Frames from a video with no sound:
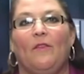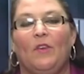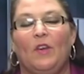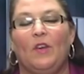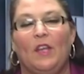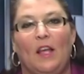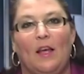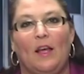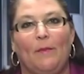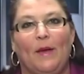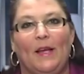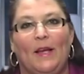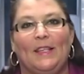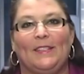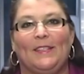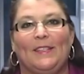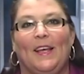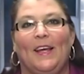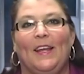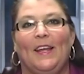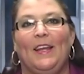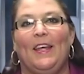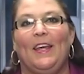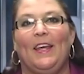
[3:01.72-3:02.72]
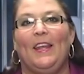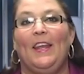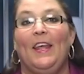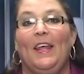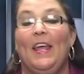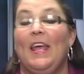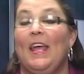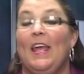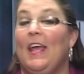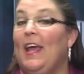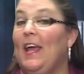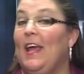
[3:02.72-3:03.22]
every time I sign in,
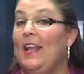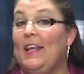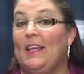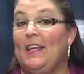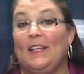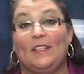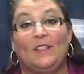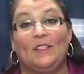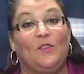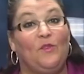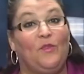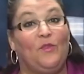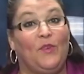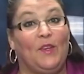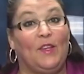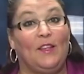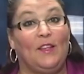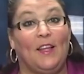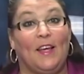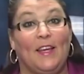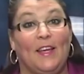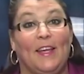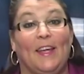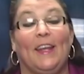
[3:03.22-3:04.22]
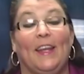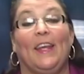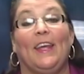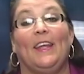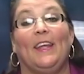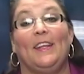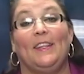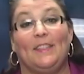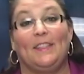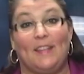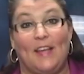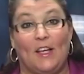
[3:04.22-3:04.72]
and it doesn't feel like it,
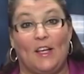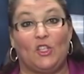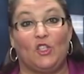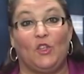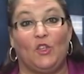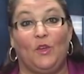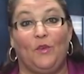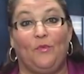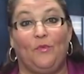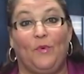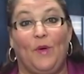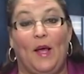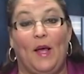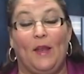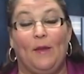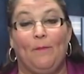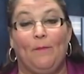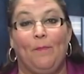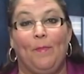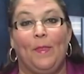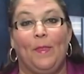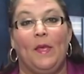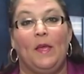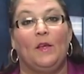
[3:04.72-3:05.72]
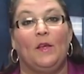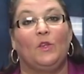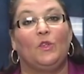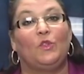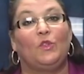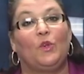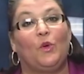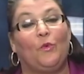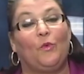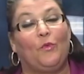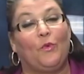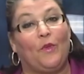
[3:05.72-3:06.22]
and it's actually fun.
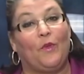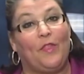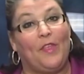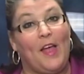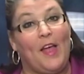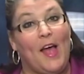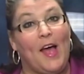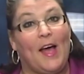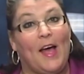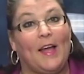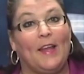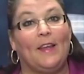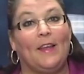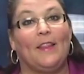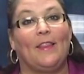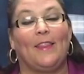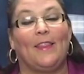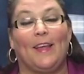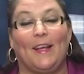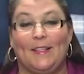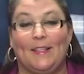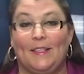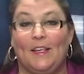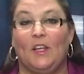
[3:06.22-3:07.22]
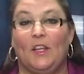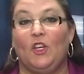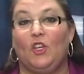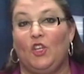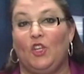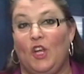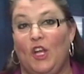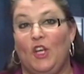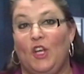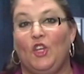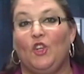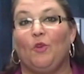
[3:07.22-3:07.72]
So for that, that's going to
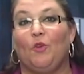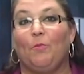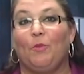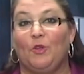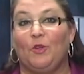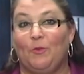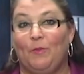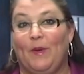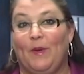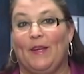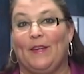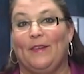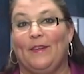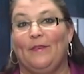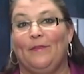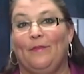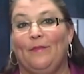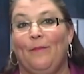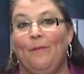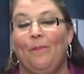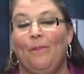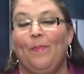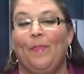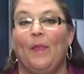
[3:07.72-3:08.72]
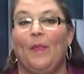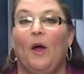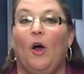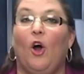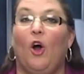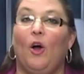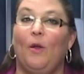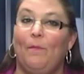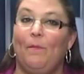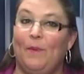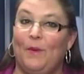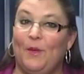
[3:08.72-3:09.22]
change your perspective
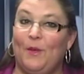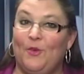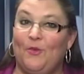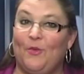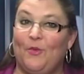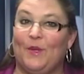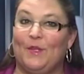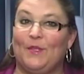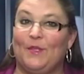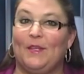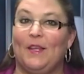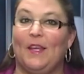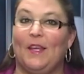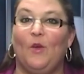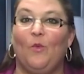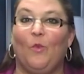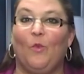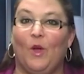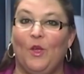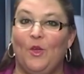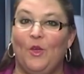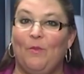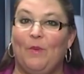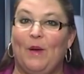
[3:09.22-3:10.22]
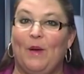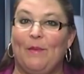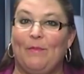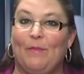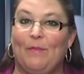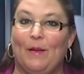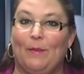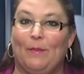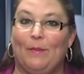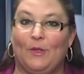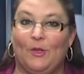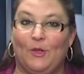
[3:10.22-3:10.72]
on Pinterest and what you might
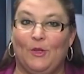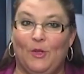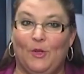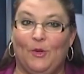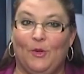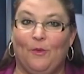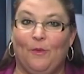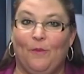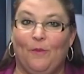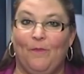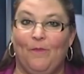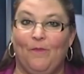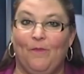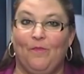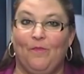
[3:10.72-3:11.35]
be able to do.